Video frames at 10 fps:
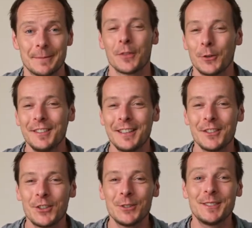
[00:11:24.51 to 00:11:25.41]
The reason I
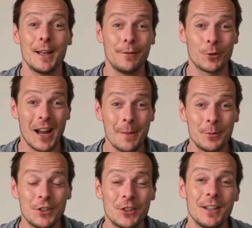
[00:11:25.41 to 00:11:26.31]
chose the f4
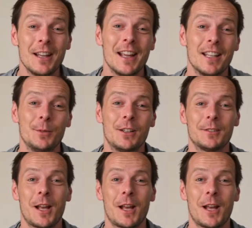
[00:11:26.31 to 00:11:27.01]
aperture is because